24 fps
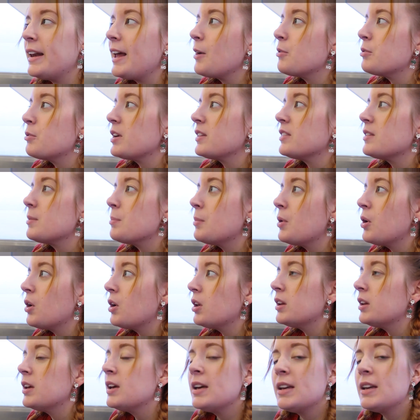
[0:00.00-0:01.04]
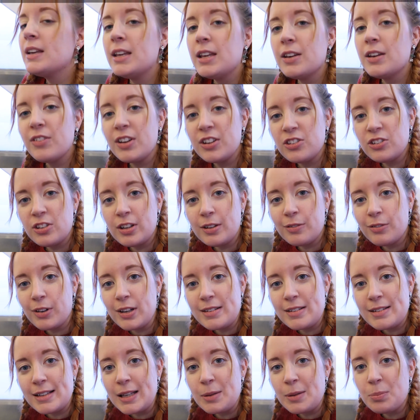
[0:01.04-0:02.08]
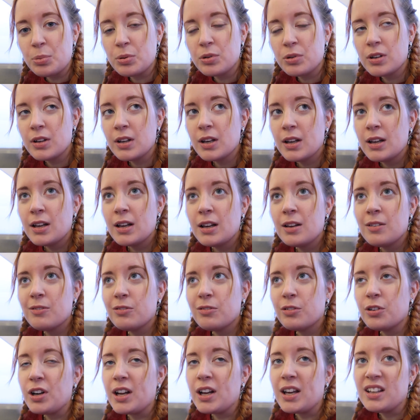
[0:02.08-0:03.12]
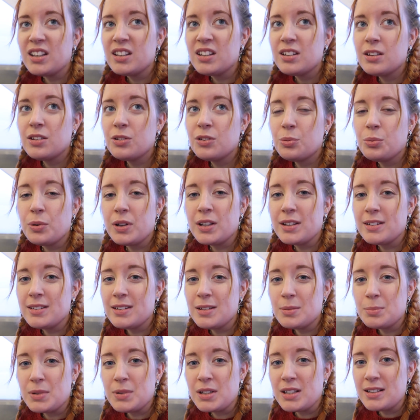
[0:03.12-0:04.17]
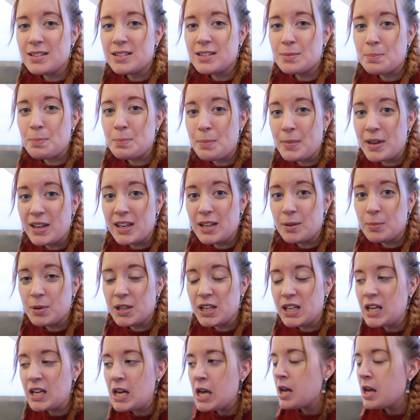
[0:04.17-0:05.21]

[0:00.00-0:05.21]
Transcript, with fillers: now we're at the mall. He eventually fell asleep for like 20 minutes maybe. Uh,